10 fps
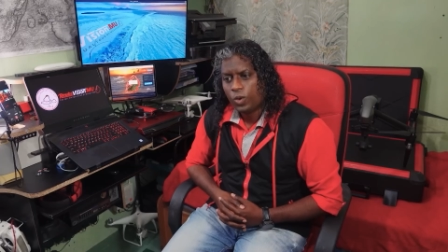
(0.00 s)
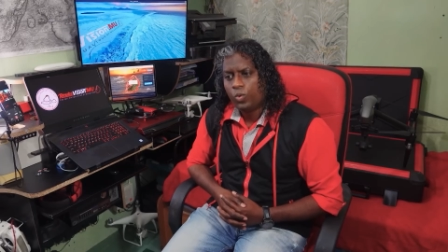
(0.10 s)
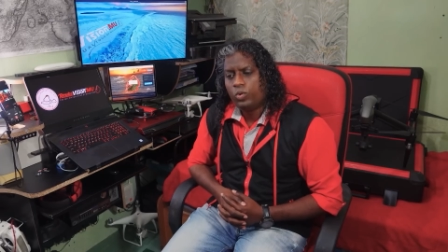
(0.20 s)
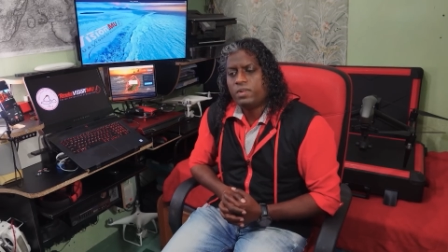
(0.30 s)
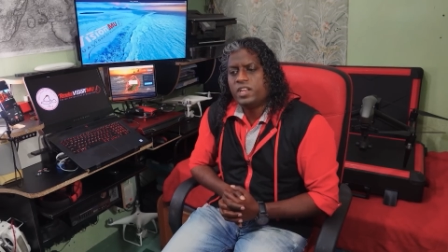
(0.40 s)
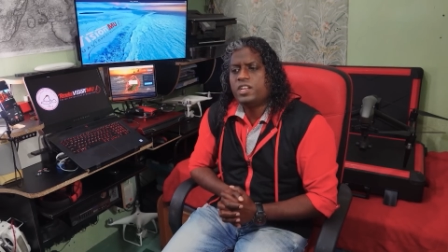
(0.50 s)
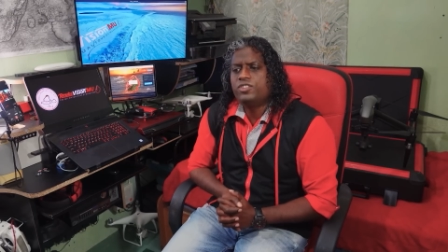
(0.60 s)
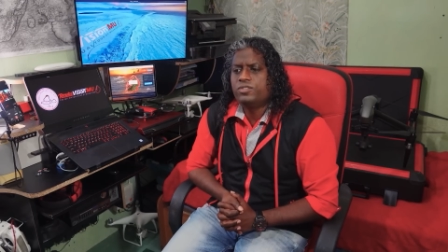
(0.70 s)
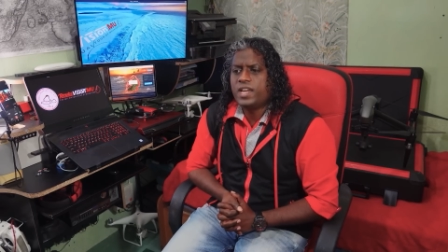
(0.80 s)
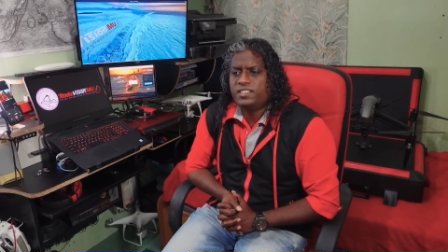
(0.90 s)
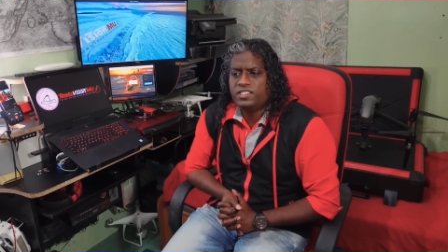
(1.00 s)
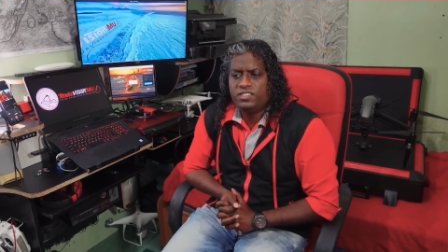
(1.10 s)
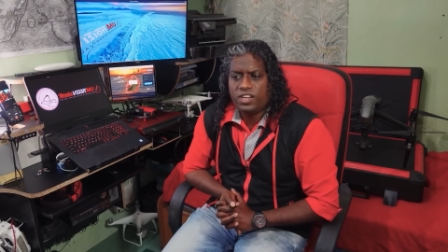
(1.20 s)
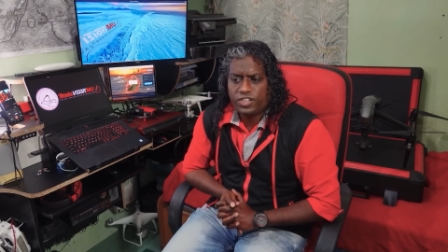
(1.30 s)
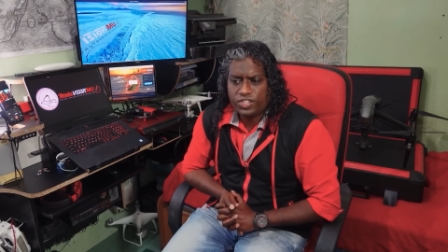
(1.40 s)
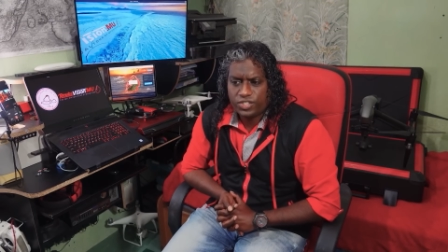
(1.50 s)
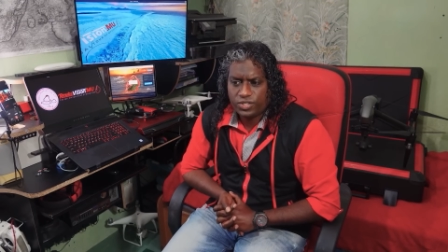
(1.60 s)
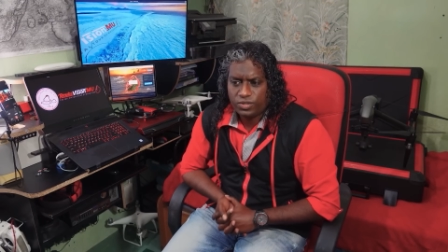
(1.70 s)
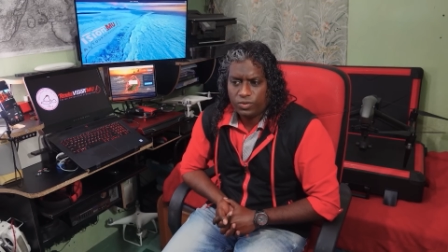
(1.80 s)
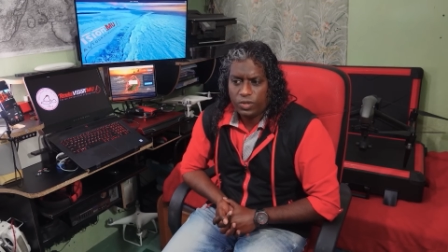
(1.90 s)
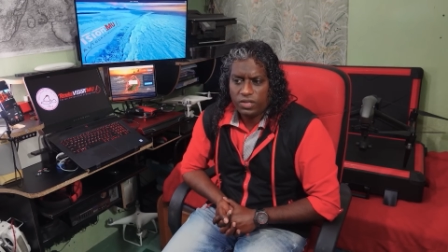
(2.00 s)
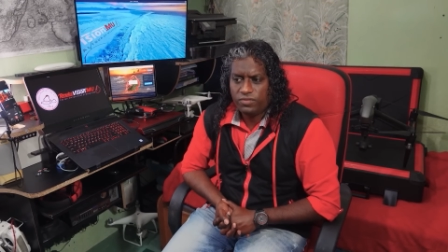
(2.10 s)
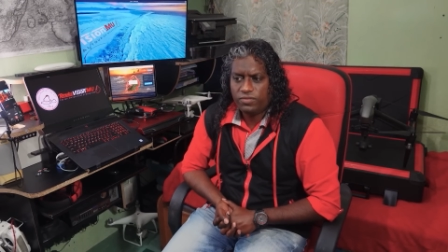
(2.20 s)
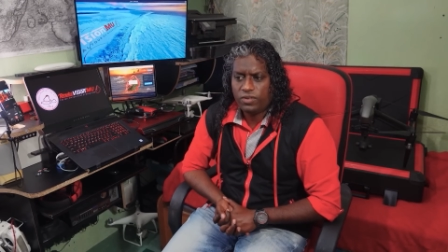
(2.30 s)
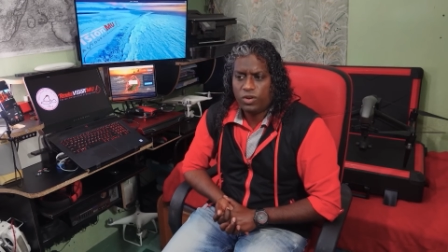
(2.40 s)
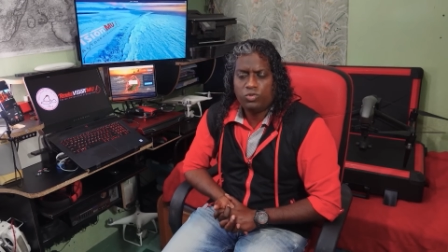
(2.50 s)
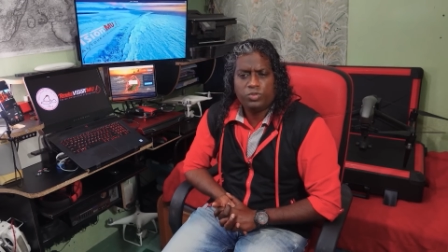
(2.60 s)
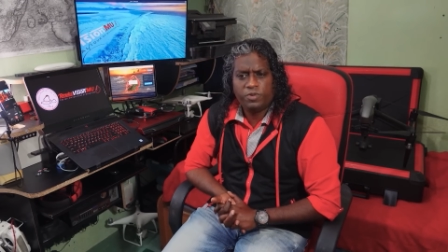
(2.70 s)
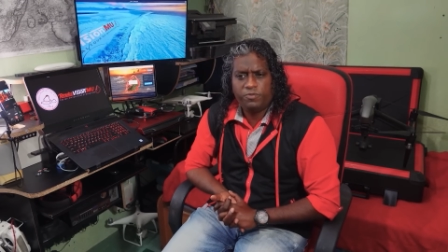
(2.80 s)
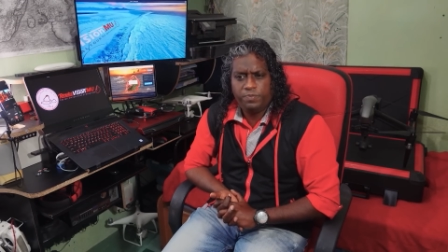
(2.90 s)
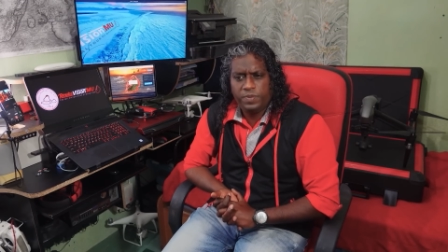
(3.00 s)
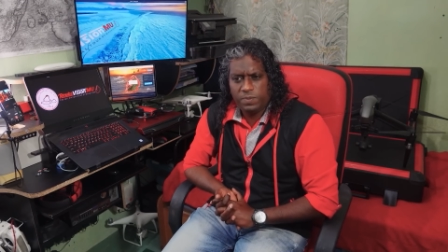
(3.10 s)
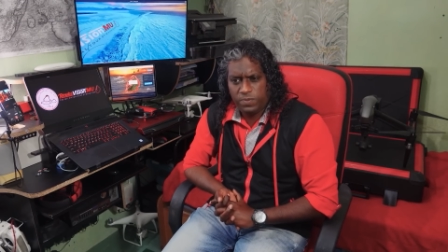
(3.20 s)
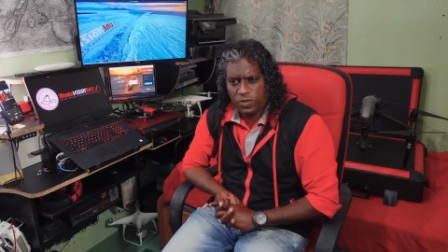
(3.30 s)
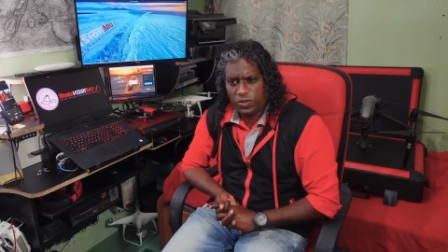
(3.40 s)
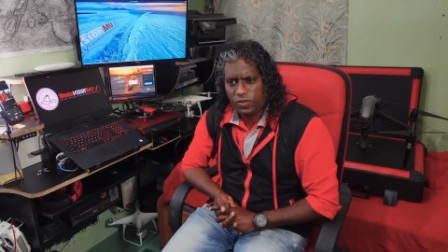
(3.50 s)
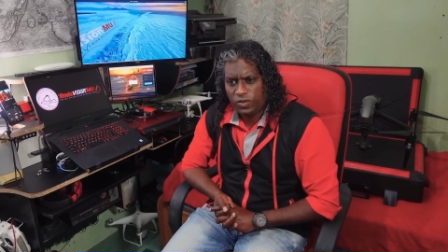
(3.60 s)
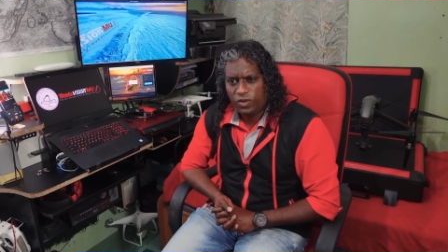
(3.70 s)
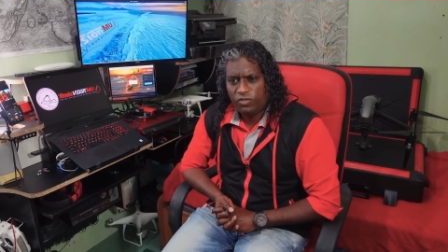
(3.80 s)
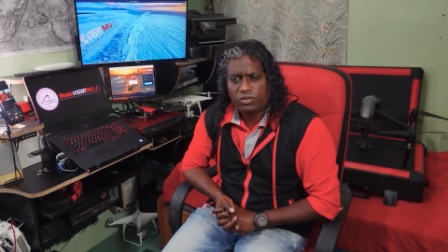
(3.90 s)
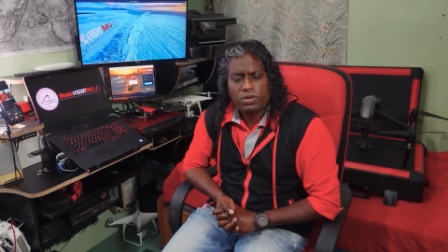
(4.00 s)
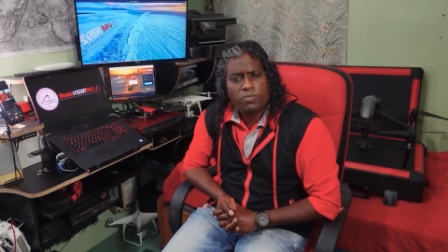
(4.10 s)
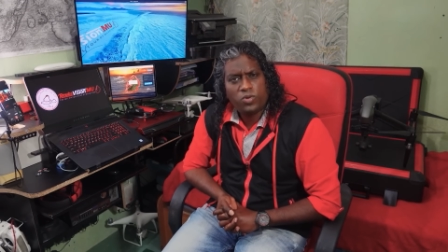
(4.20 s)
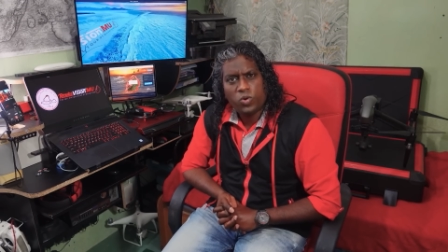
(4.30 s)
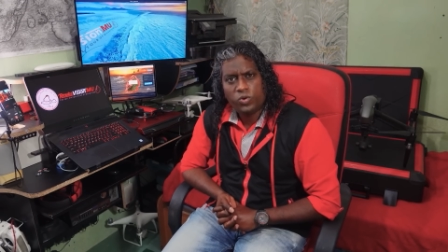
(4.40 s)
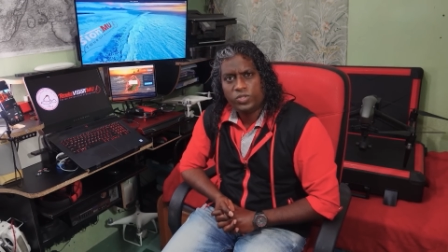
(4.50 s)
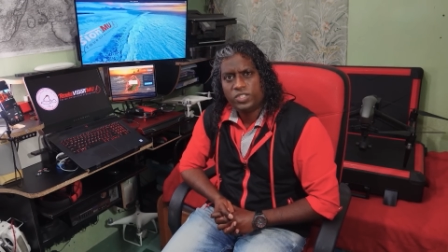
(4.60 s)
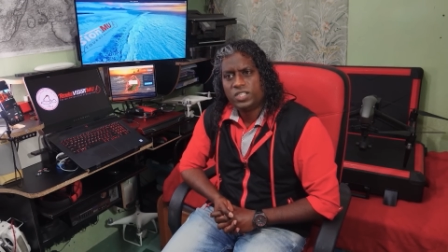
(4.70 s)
We managed to get in touch with a group of people from abroad.